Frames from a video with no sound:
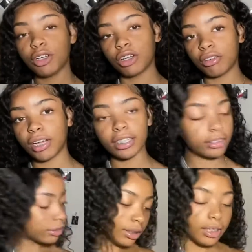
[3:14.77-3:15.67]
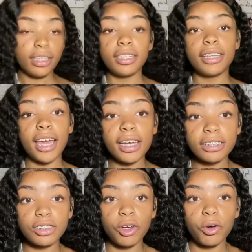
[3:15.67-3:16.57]
you're correct.
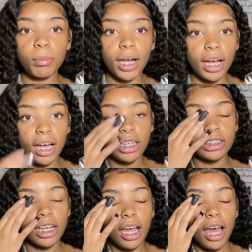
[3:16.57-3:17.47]
Next, oh my gosh.